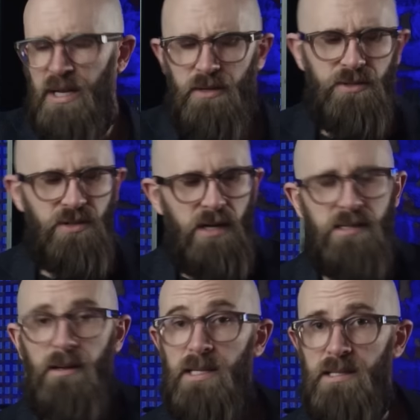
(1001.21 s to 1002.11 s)
By
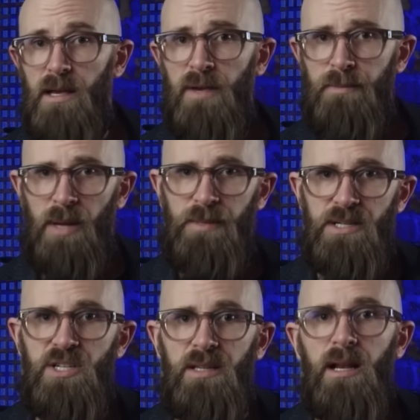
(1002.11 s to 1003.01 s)
contrast, a survey
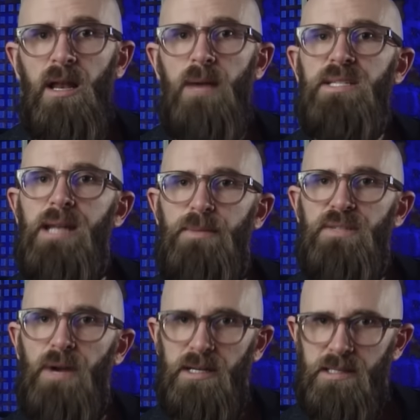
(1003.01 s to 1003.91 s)
published in the Climate and
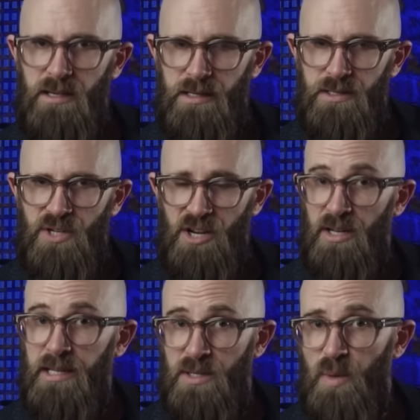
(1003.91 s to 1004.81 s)
Atmospheric Science
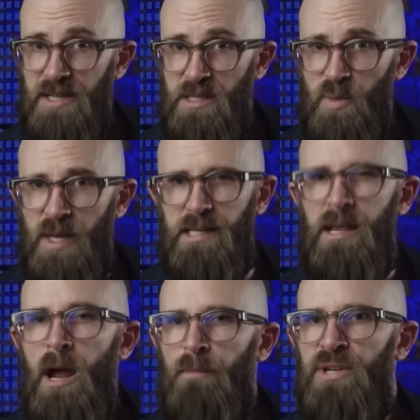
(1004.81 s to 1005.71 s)
Journal in 2020
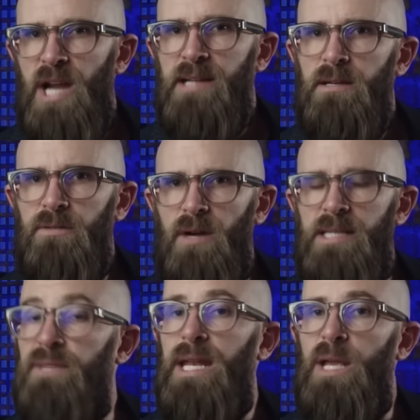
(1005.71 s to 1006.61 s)
projected a
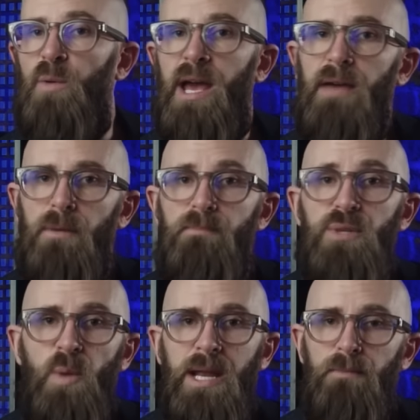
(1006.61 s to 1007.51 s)
rise of anywhere from
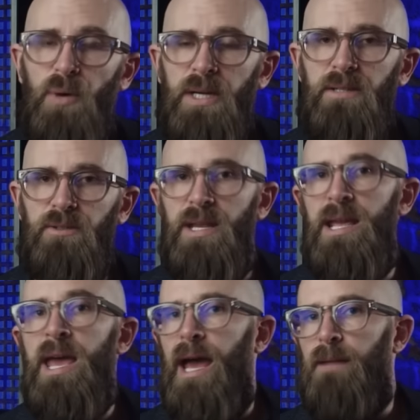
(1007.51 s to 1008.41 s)
between
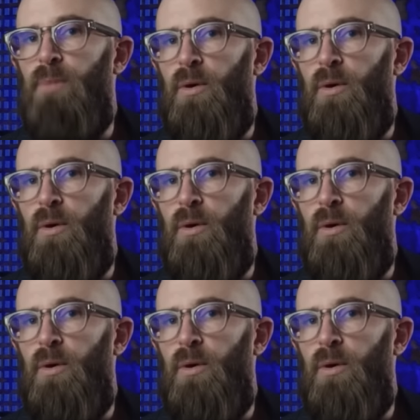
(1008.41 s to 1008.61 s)
0.3 and